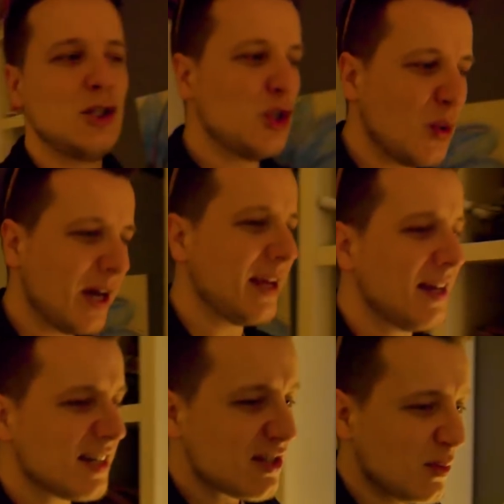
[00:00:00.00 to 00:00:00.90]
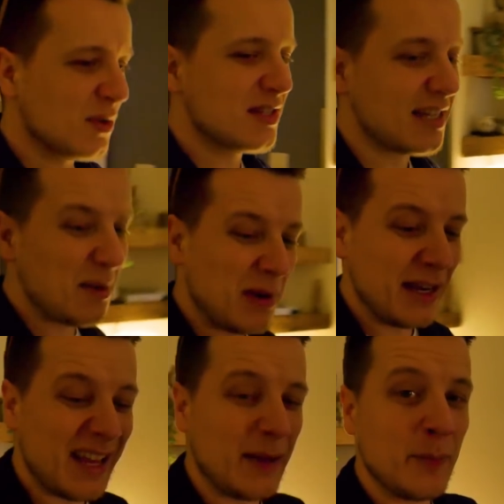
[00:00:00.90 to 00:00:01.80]
Do I hear someone say my
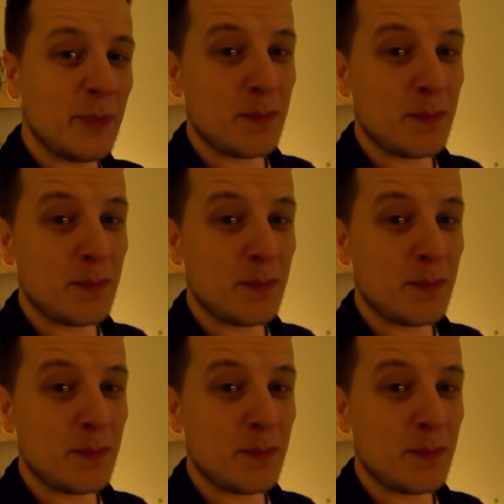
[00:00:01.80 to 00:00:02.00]
name?